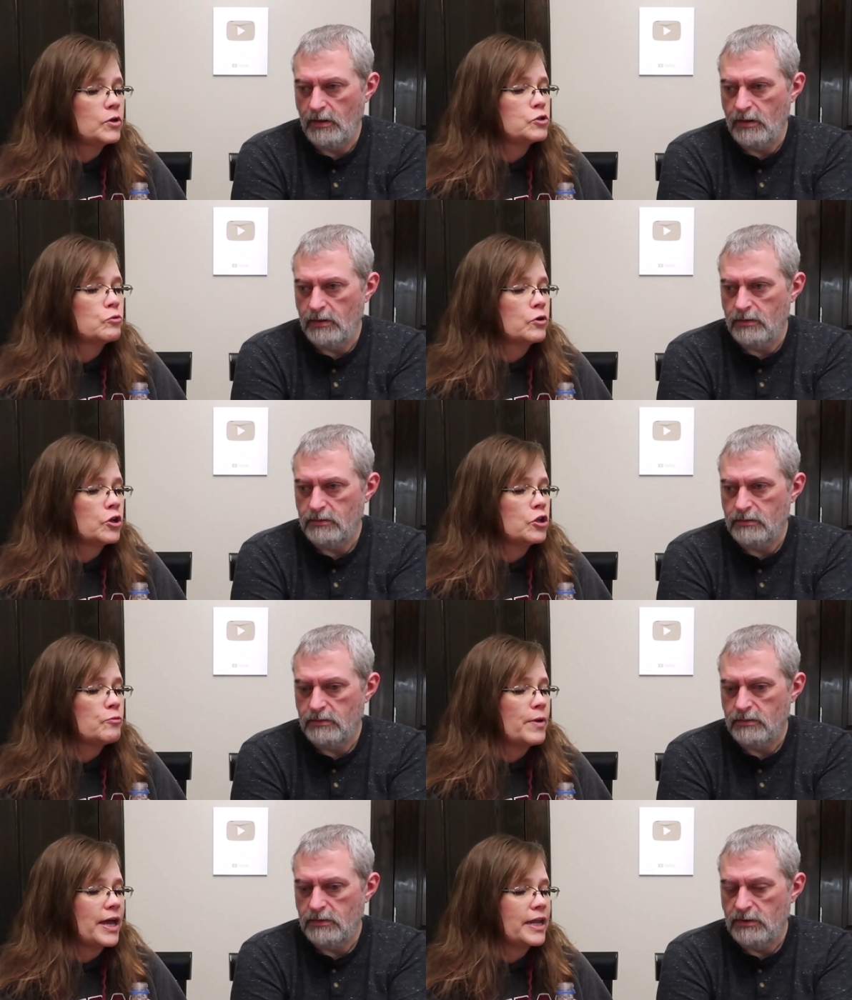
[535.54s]
Speaker 1: which one are
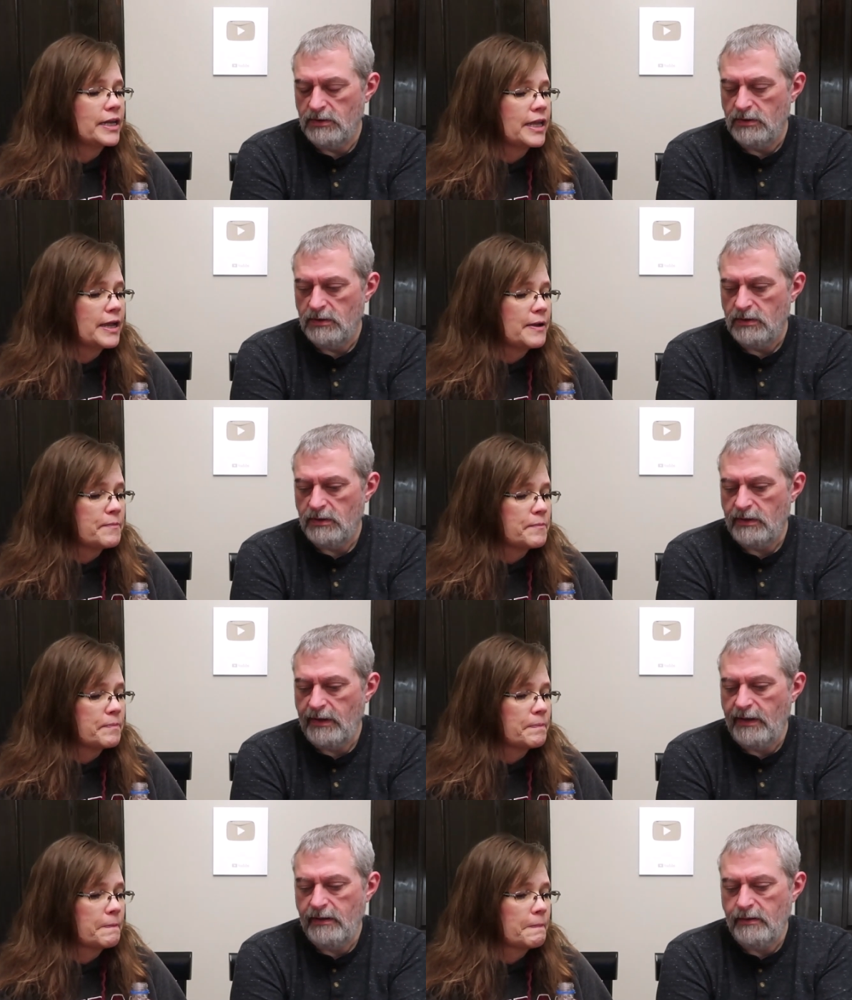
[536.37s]
you buying again?
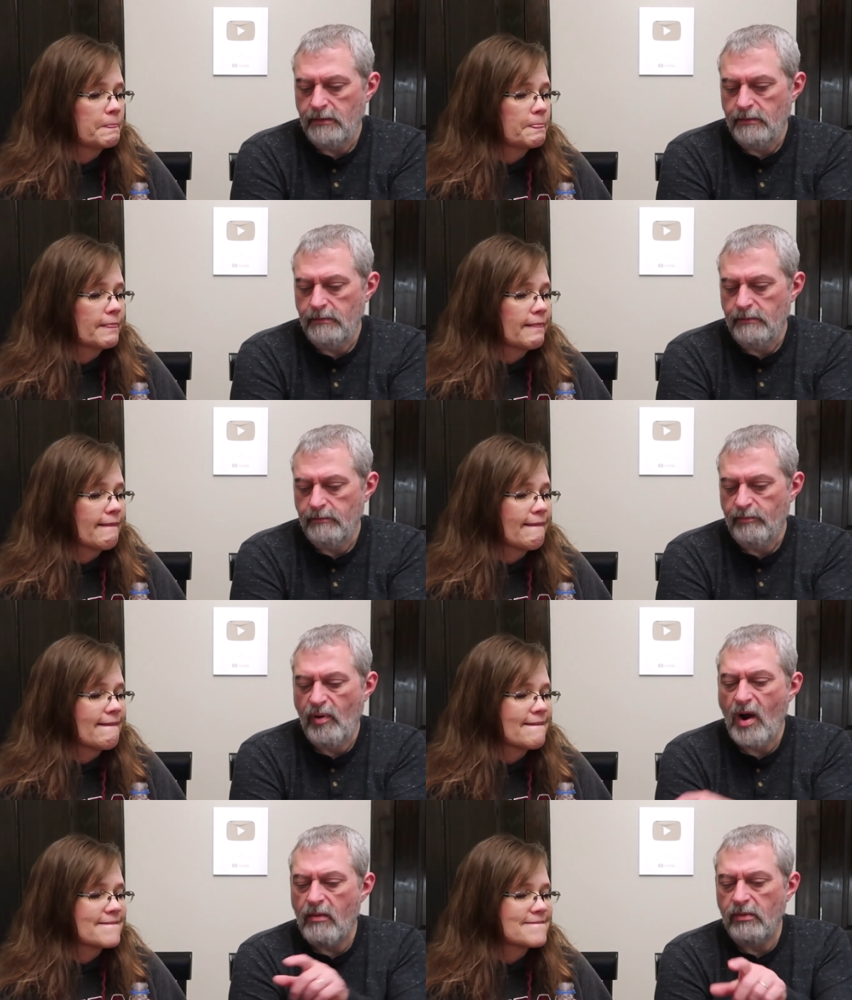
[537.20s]
Speaker 2: Um,
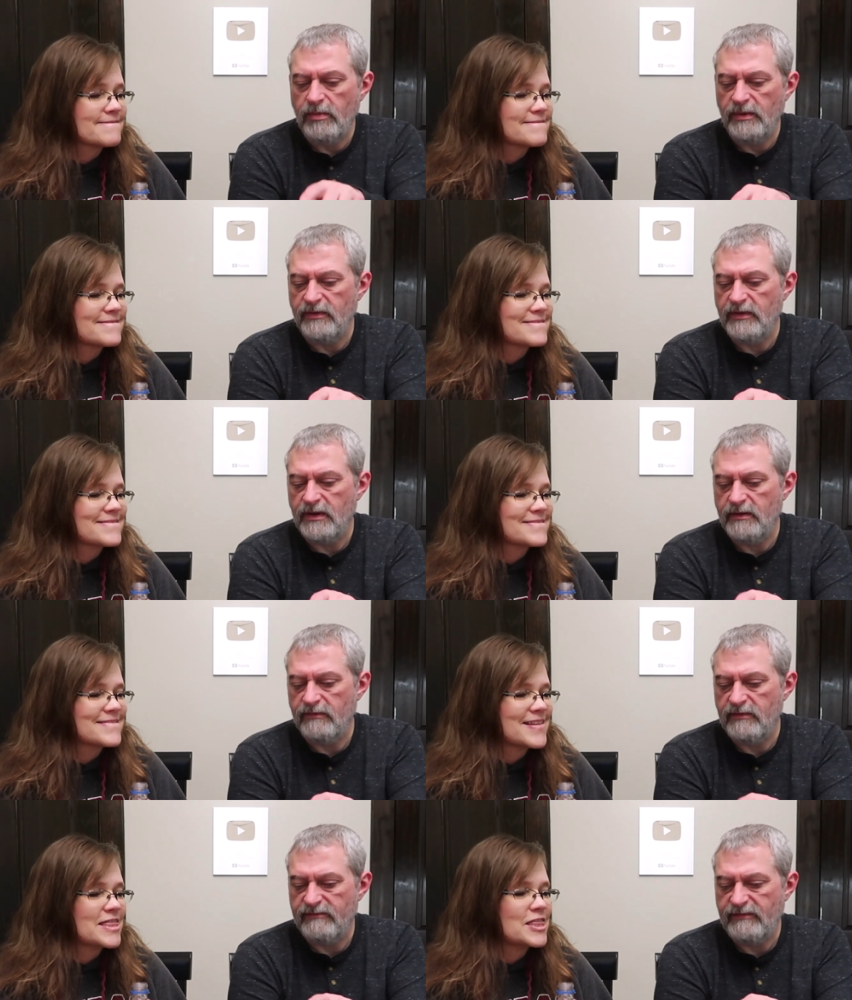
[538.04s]
probably
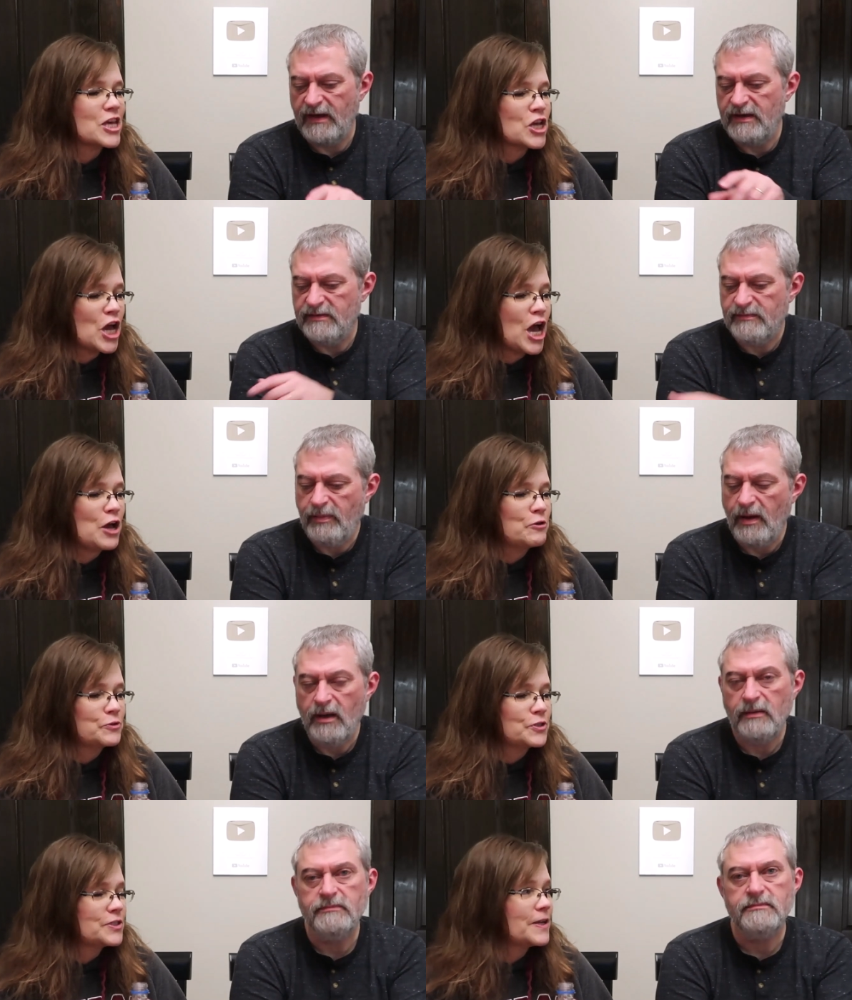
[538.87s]
the the Faze. The
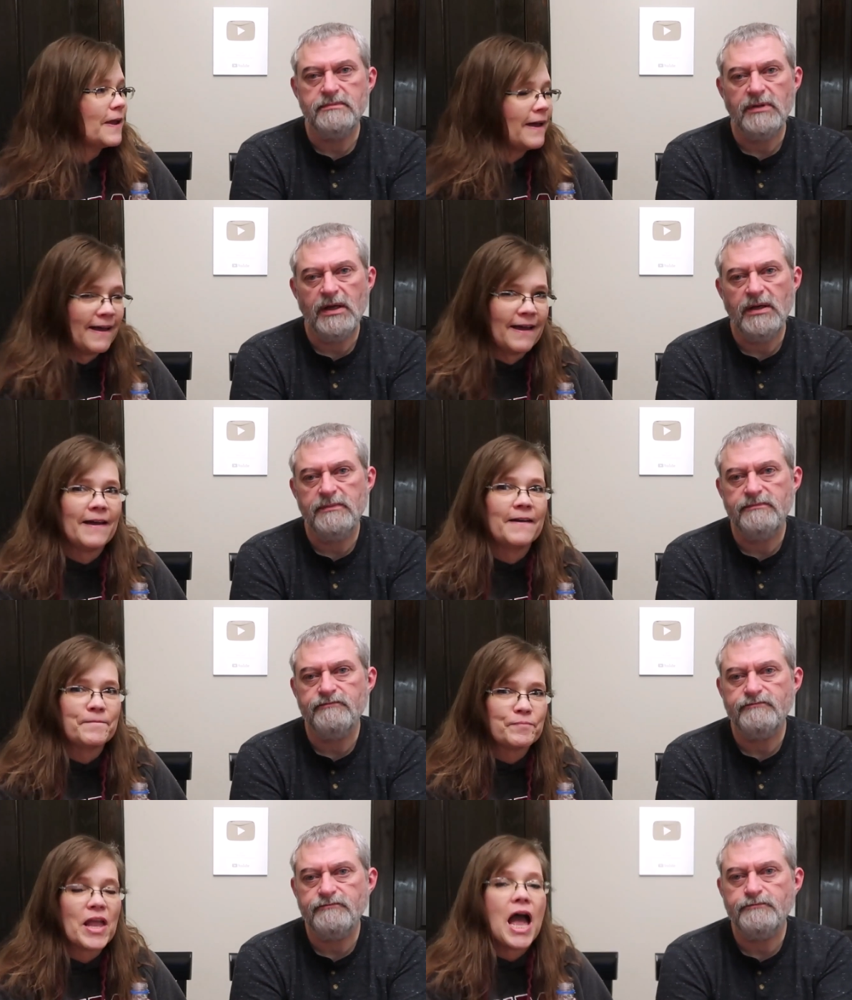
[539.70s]
ghost. Uh
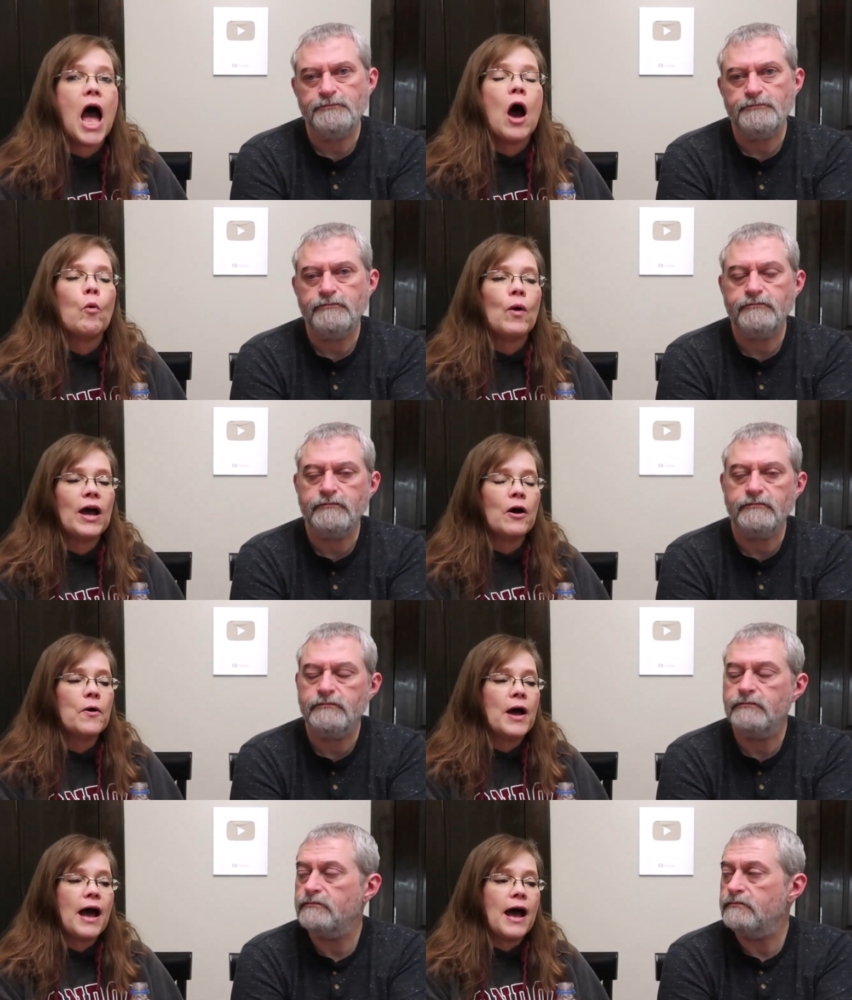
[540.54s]
huh.
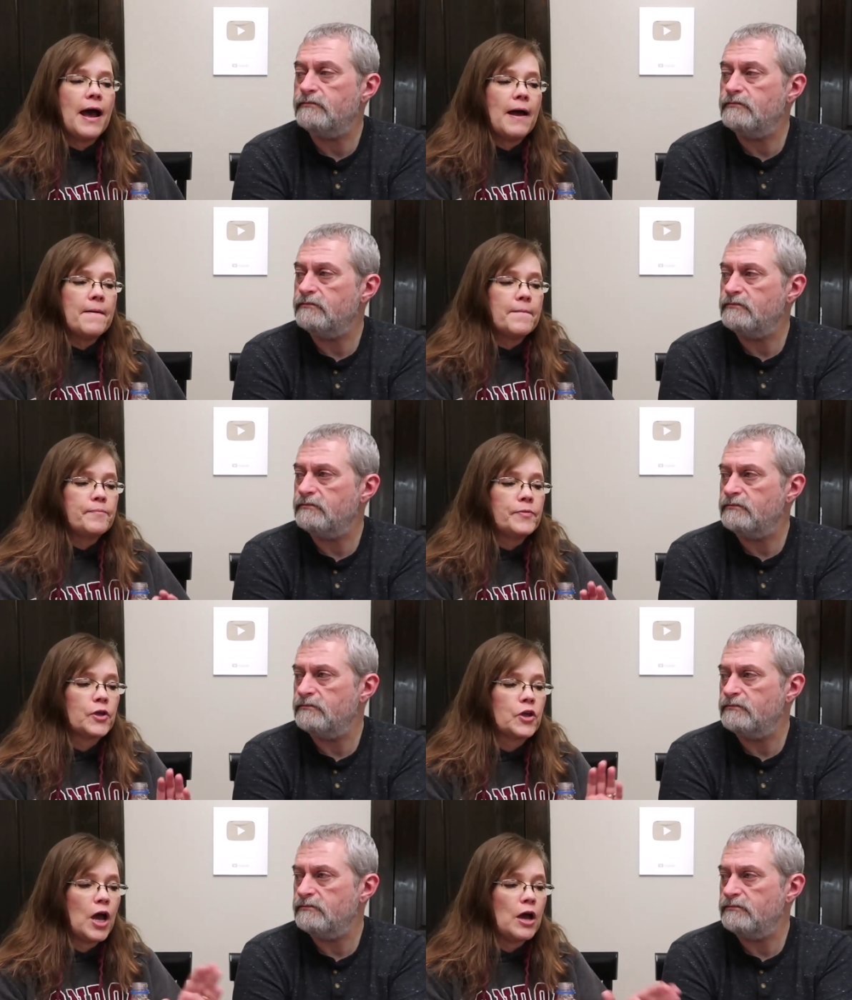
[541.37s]
Speaker 1: Well.
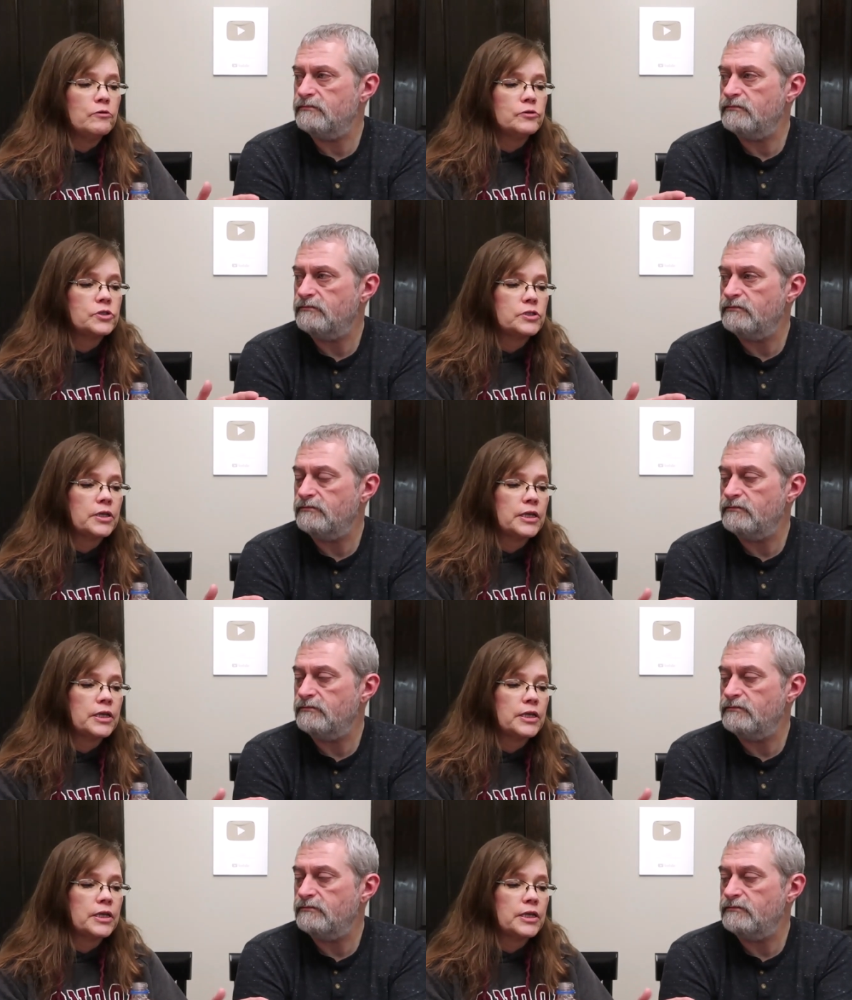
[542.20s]
The Ghost